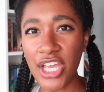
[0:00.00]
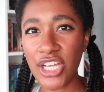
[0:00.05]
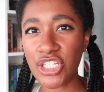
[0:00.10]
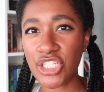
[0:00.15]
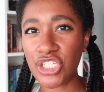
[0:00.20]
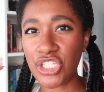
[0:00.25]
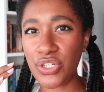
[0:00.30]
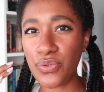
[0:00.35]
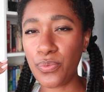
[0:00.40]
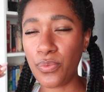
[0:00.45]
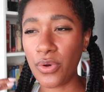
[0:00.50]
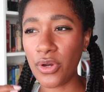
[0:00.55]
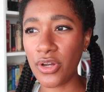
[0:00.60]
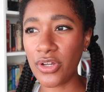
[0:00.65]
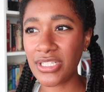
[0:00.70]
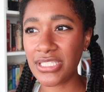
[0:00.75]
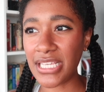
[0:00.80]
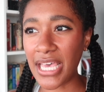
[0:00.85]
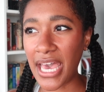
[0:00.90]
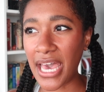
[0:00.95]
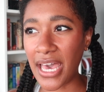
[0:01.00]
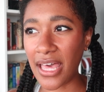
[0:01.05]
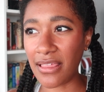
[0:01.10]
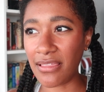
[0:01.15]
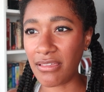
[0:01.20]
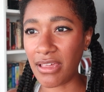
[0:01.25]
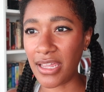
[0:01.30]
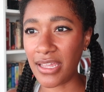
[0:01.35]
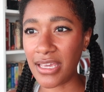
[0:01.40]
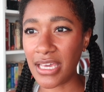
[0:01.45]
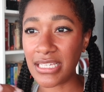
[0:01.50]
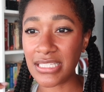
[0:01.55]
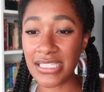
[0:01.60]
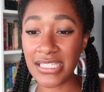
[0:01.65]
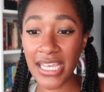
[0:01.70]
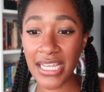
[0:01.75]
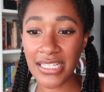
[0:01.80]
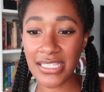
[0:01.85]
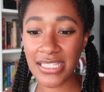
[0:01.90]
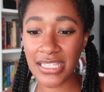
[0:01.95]
She works at like a
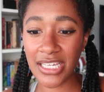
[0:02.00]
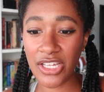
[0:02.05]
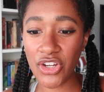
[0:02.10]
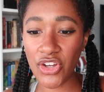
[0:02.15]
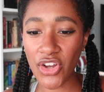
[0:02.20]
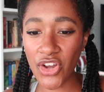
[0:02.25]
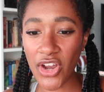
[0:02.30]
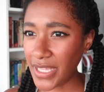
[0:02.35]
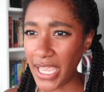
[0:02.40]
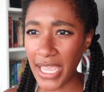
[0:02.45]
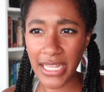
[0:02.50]
sex theater